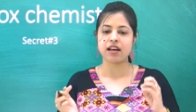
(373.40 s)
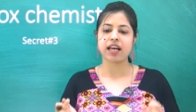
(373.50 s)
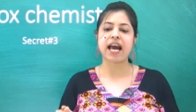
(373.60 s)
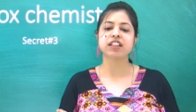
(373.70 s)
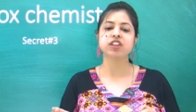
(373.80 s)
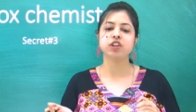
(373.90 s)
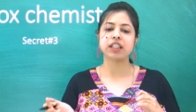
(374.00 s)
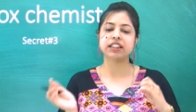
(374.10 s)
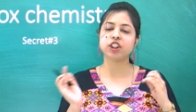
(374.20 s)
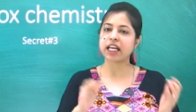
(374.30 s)
can ch
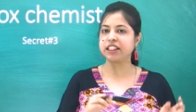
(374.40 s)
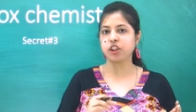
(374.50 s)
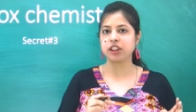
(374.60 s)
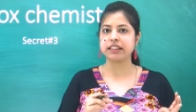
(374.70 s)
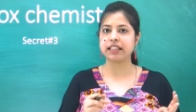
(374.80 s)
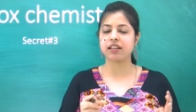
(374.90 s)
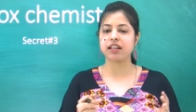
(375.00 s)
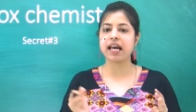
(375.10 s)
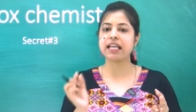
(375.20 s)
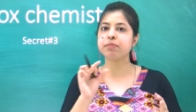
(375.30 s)
change
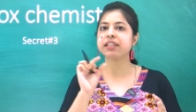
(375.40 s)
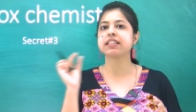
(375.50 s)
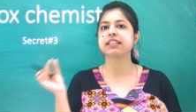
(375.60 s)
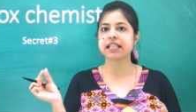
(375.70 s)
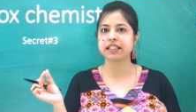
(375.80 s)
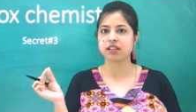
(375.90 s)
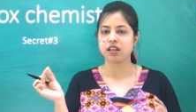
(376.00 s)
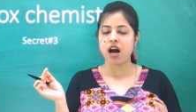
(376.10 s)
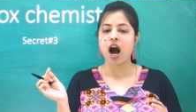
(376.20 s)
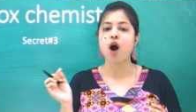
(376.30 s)
their elemental state,
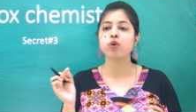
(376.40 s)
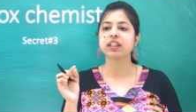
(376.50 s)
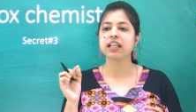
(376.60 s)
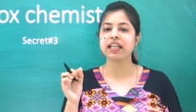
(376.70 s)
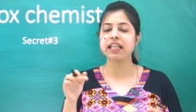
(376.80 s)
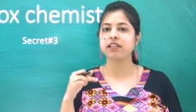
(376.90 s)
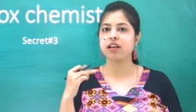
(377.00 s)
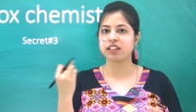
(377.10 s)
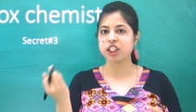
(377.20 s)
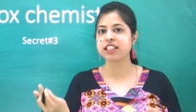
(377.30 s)
how they in
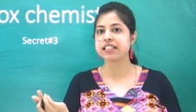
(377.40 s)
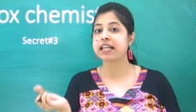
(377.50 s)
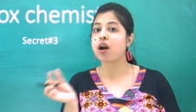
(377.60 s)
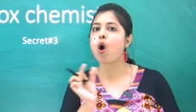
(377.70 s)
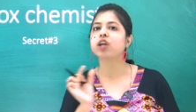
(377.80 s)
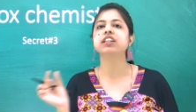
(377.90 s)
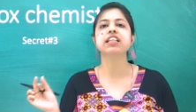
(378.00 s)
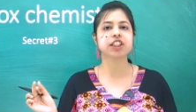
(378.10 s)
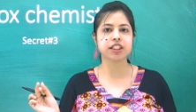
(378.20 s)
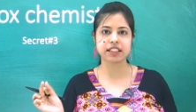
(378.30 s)
changes their
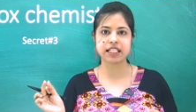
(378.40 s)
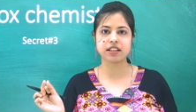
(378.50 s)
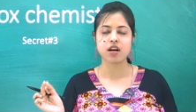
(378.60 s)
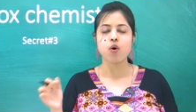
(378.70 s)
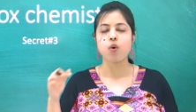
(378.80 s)
oxidation state,